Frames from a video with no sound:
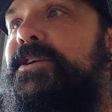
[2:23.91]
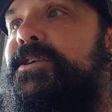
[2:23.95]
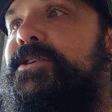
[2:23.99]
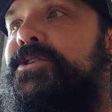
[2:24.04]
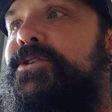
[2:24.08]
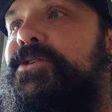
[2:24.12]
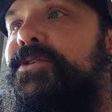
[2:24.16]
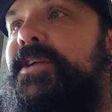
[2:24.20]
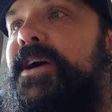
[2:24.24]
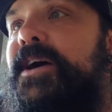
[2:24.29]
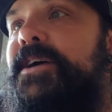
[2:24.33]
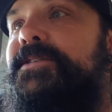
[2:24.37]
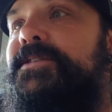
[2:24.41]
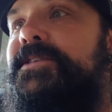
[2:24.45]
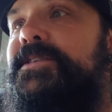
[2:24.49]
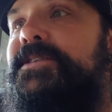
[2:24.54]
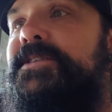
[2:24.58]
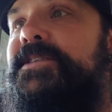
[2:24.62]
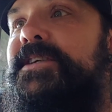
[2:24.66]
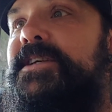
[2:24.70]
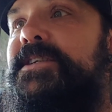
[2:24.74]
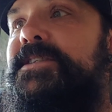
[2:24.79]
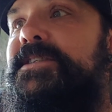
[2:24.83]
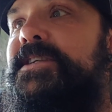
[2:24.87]

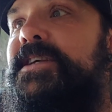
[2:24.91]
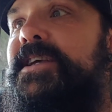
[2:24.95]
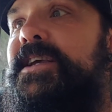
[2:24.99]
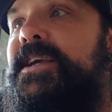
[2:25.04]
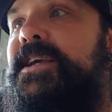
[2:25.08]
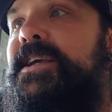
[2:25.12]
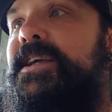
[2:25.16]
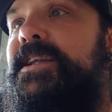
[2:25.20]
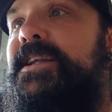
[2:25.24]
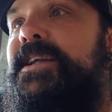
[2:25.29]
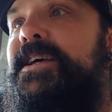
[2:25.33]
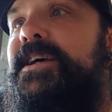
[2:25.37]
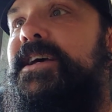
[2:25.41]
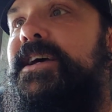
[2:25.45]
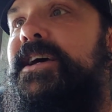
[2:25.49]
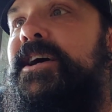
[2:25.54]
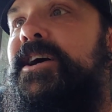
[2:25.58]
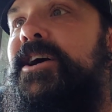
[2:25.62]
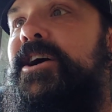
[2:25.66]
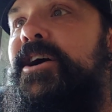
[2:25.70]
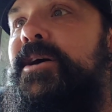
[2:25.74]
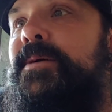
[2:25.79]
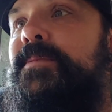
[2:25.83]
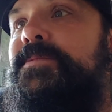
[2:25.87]

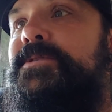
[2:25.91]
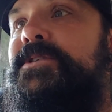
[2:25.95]
2016,